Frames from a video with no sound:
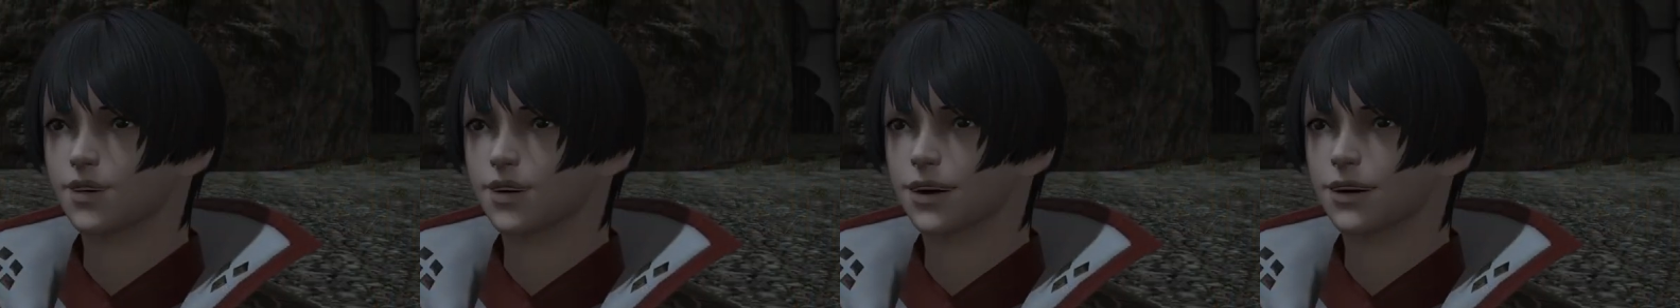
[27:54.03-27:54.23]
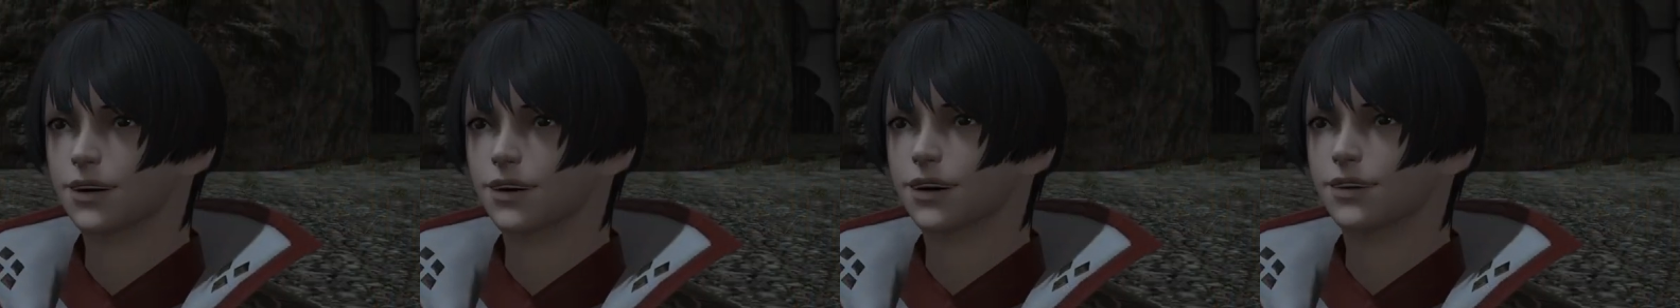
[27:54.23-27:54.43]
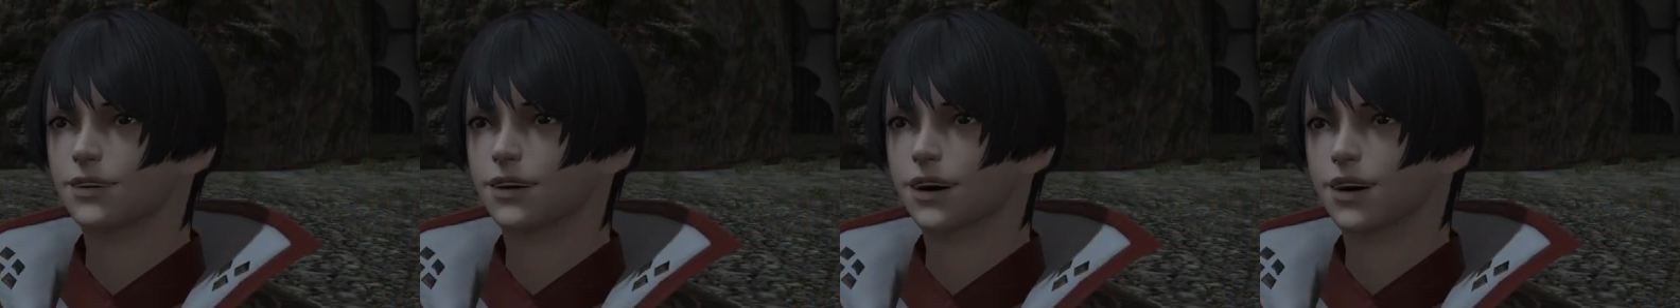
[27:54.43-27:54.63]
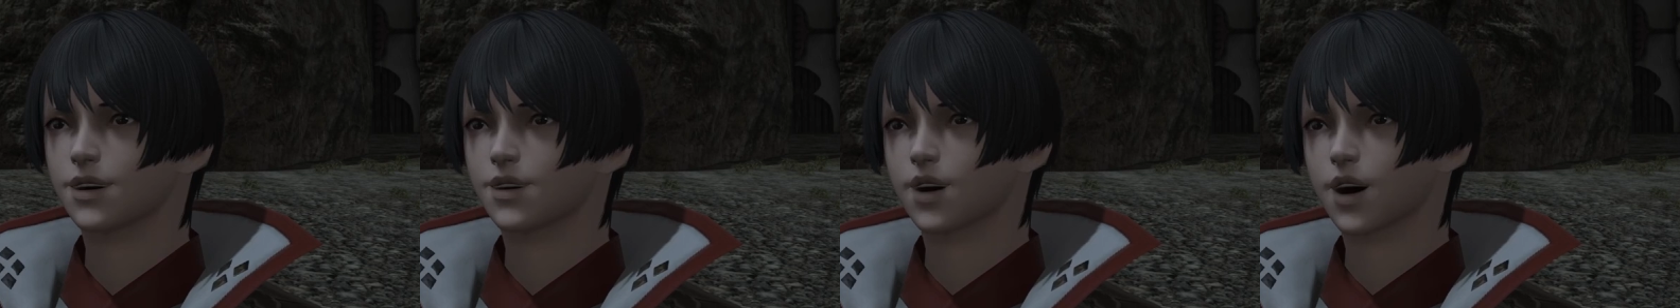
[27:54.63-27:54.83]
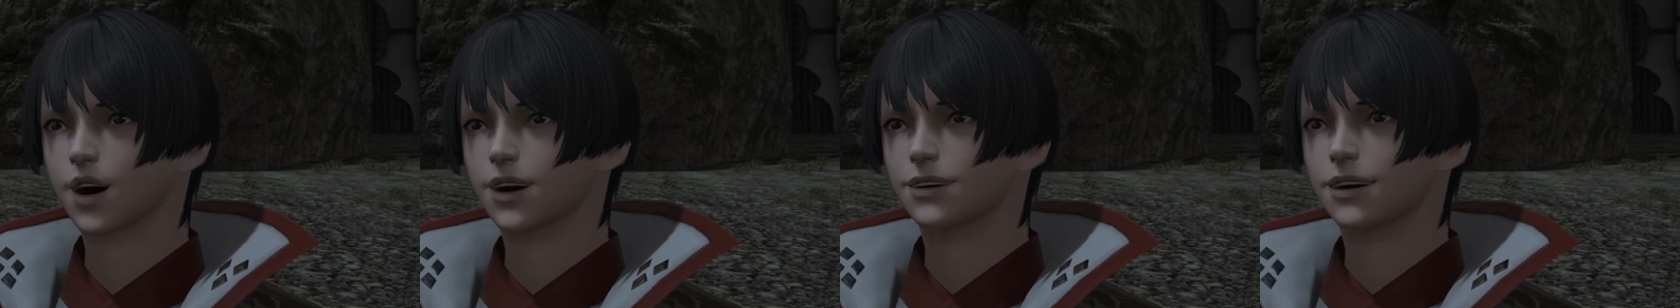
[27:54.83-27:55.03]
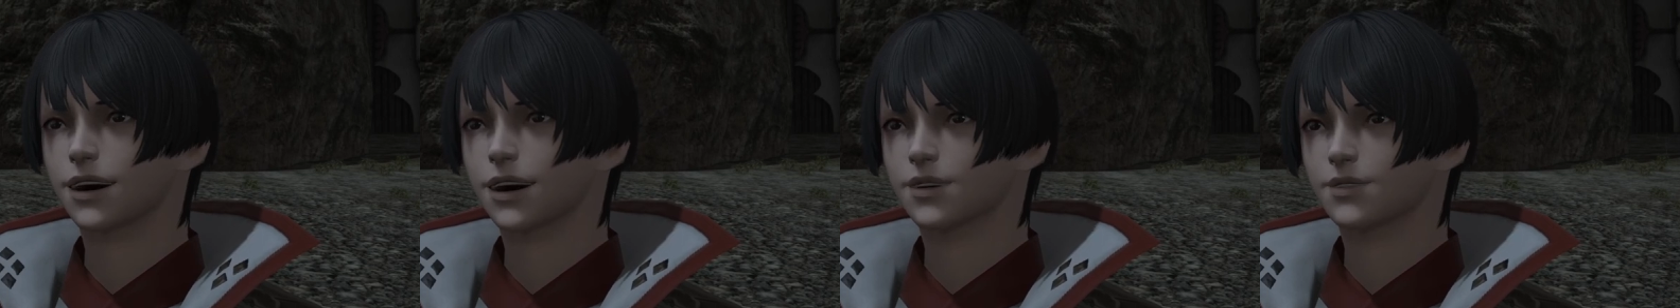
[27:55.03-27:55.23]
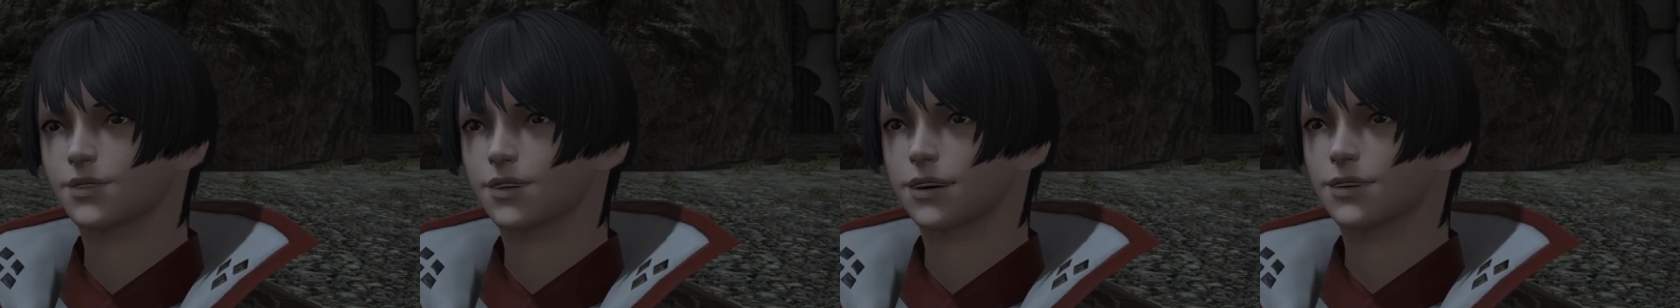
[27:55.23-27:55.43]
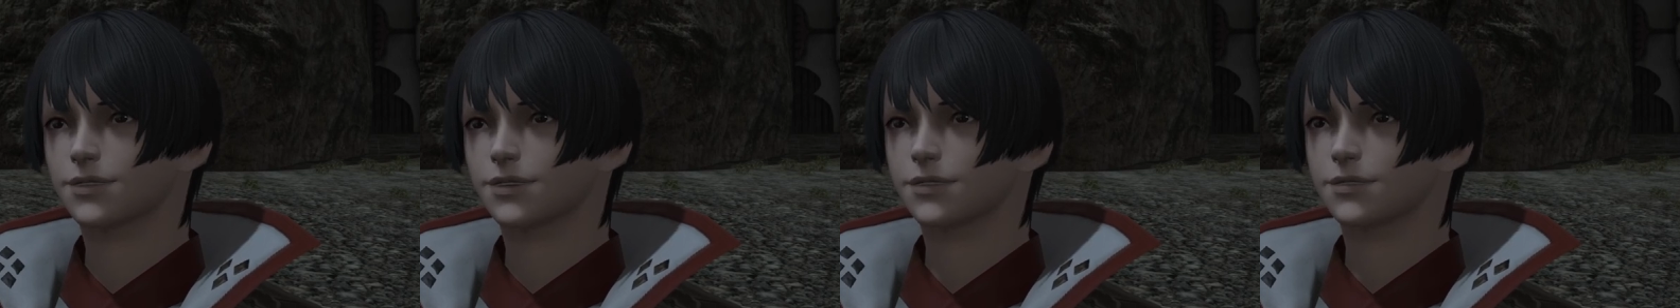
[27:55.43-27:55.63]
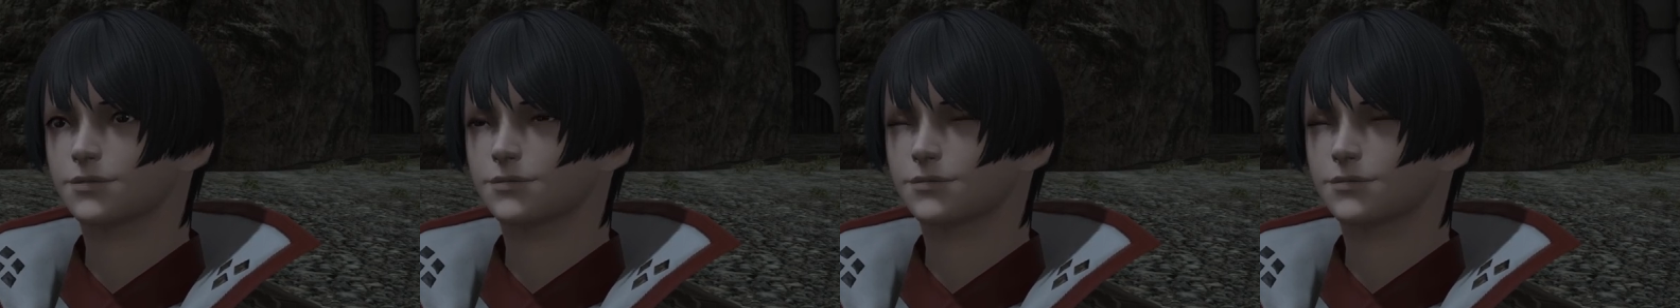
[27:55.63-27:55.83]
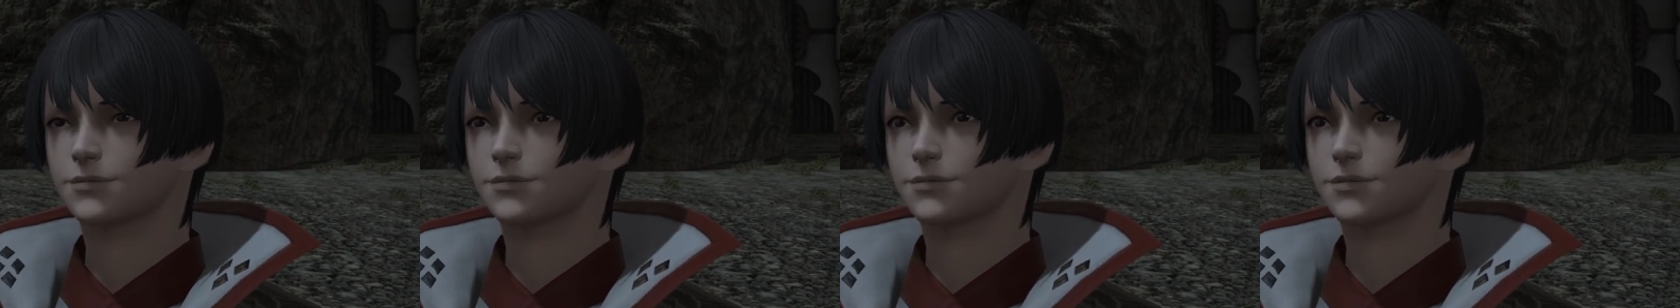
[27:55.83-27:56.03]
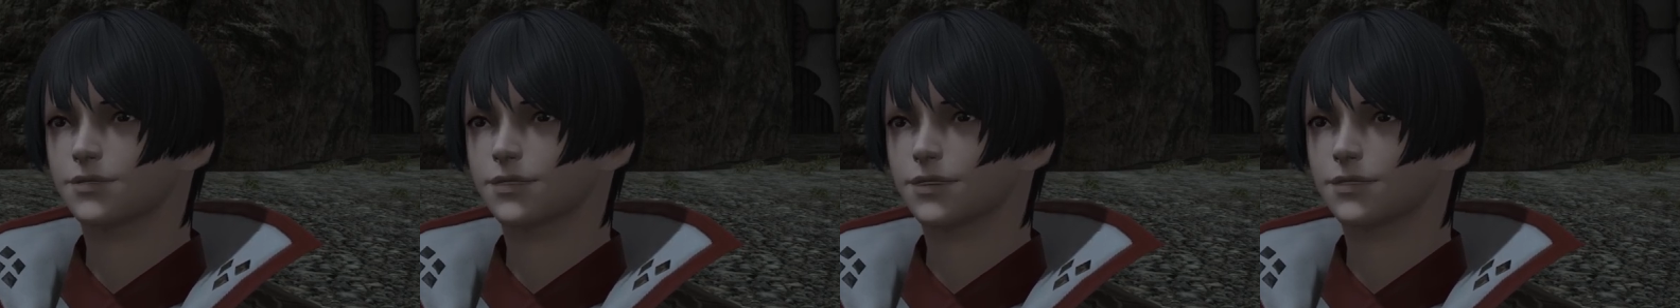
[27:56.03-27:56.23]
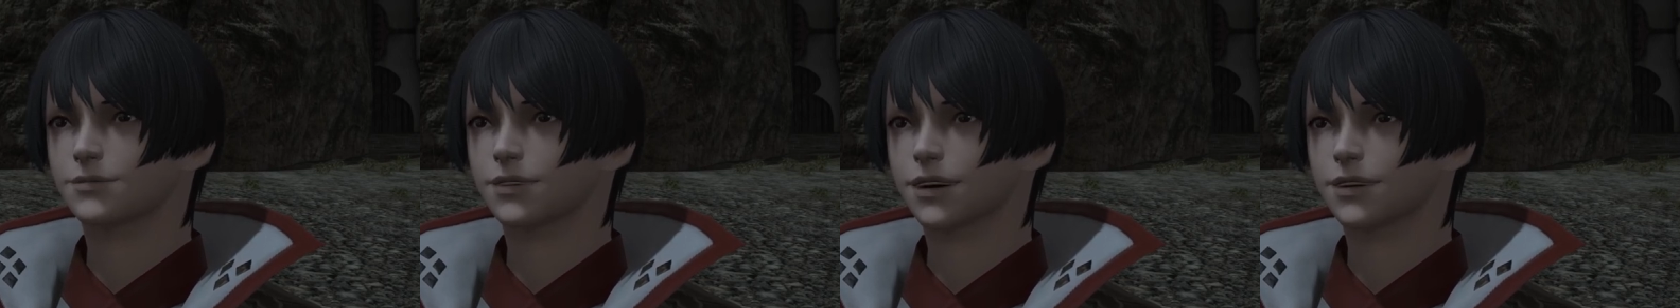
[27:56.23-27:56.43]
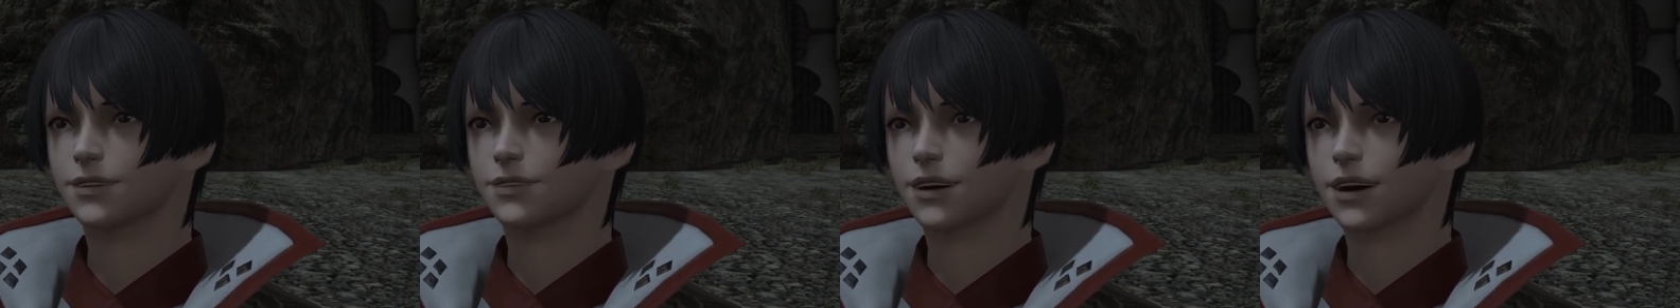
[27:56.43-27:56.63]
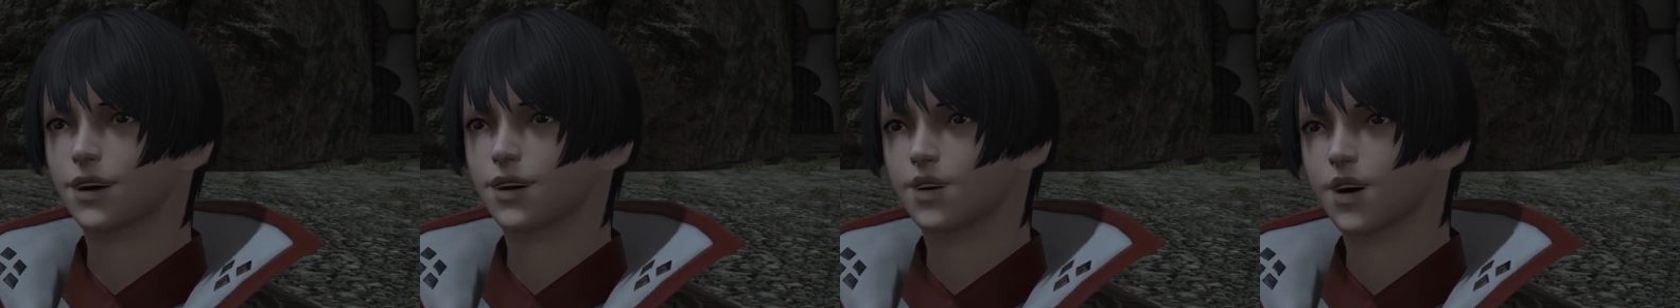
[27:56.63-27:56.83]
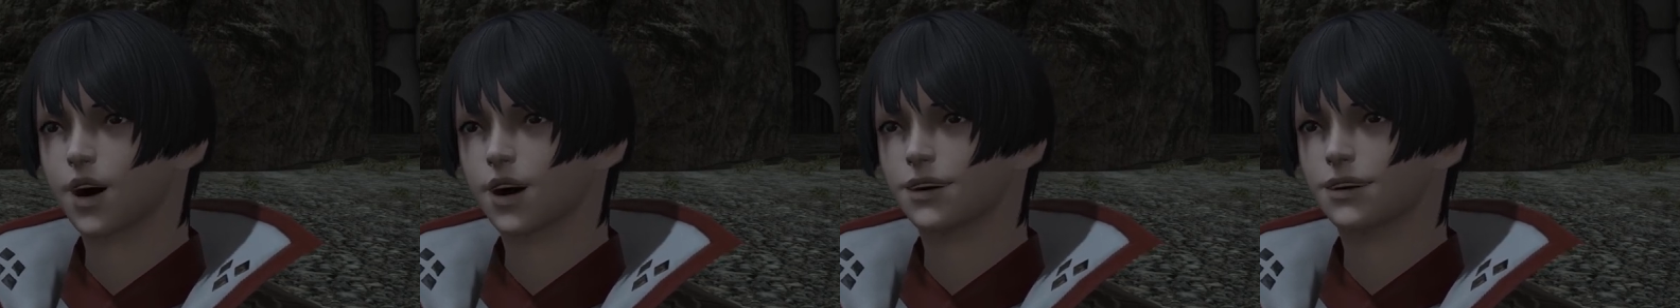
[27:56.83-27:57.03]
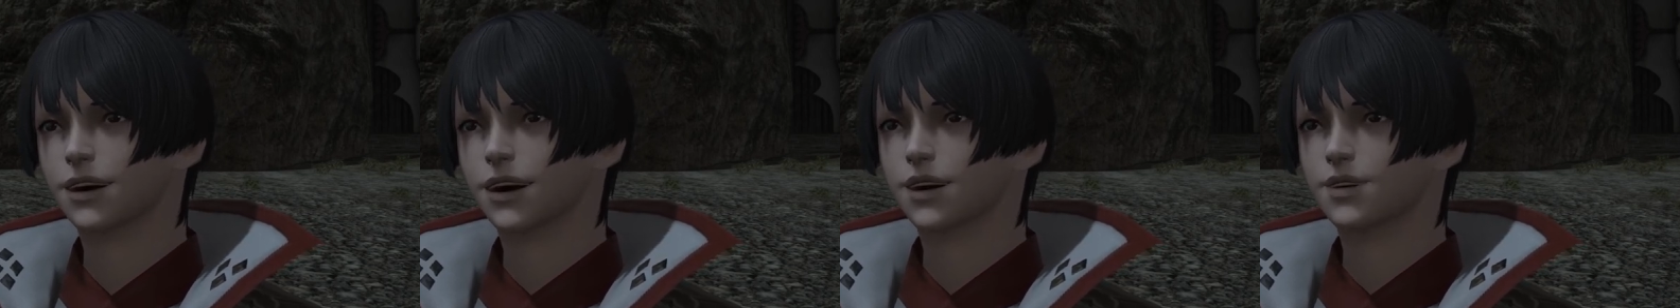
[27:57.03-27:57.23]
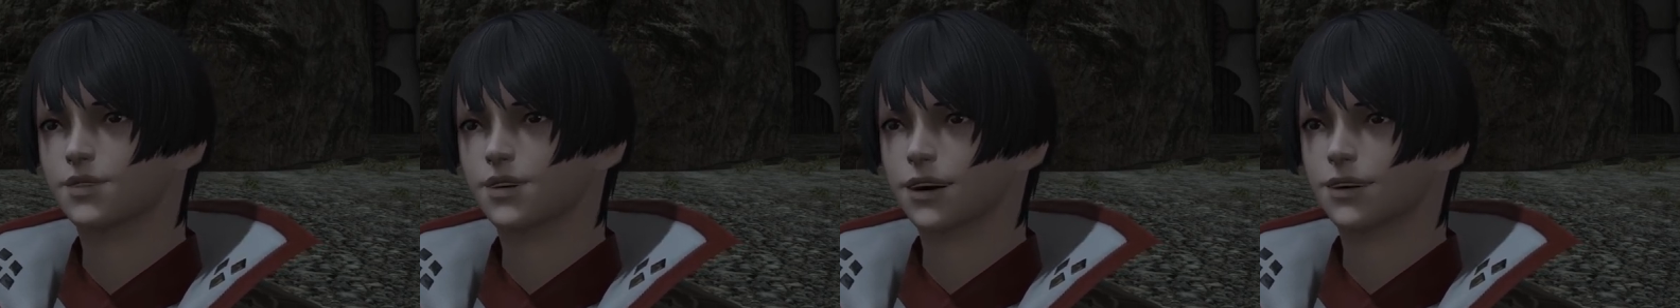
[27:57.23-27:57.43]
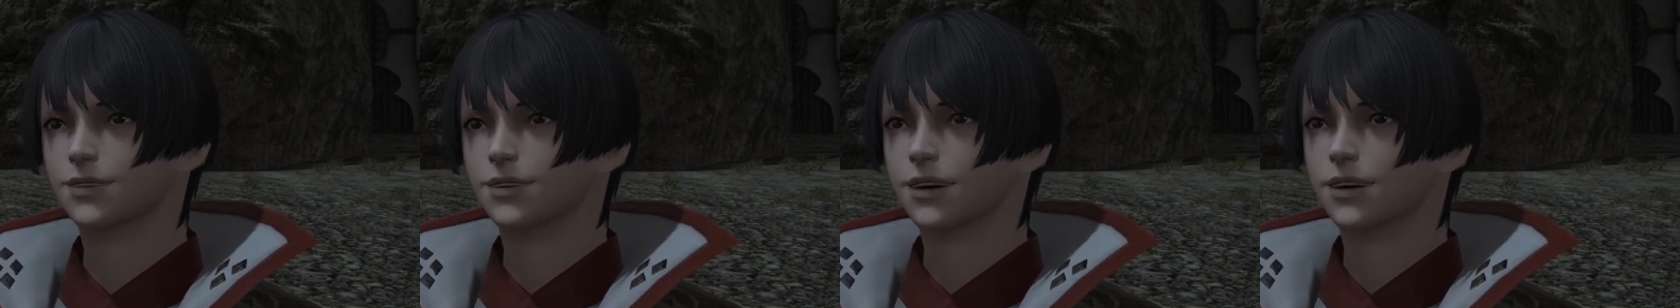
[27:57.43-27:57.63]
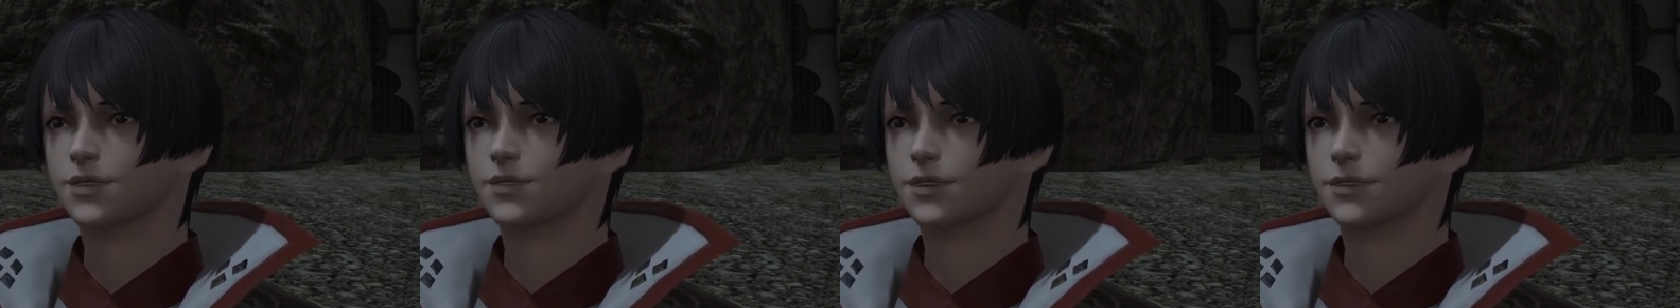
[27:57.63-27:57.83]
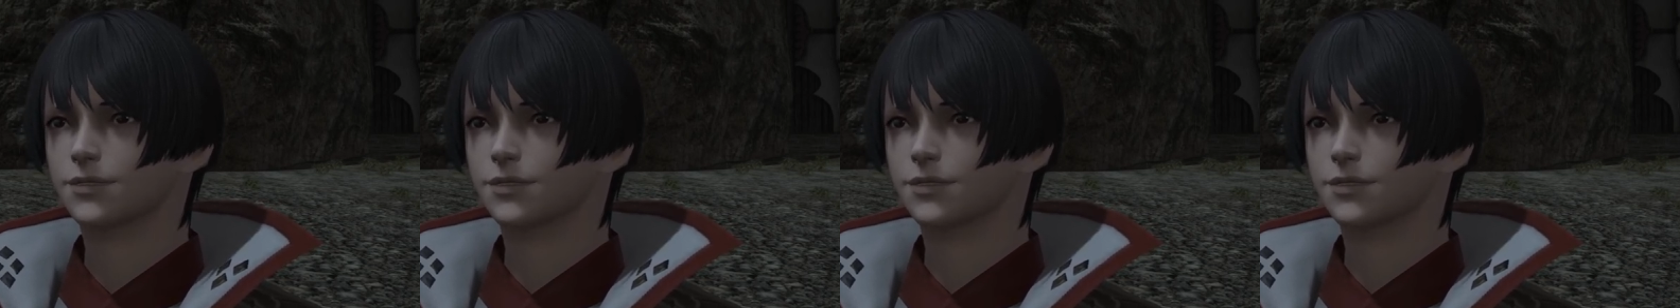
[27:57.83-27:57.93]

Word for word: moments, after he's met with Yotsuyu and agrees